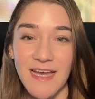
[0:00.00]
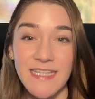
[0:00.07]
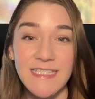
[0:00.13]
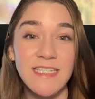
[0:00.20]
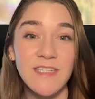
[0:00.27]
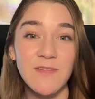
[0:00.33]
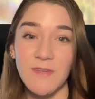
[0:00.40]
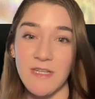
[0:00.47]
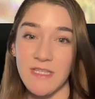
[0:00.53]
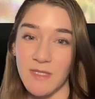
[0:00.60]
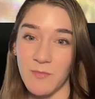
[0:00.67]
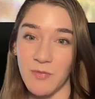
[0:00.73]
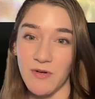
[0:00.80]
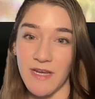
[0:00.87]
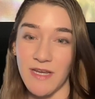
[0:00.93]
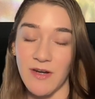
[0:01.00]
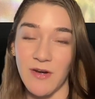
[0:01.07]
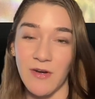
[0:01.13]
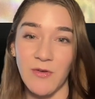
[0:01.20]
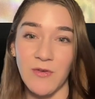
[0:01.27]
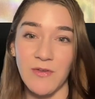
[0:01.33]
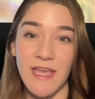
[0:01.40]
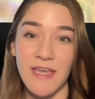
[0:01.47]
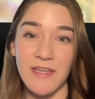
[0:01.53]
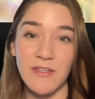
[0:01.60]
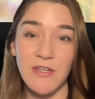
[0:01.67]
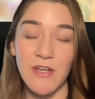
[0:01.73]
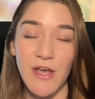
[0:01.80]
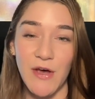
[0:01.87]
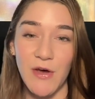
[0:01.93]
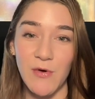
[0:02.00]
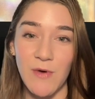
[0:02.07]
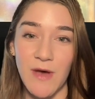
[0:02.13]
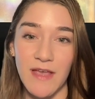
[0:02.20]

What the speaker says: I didn't read the parade article yet. No,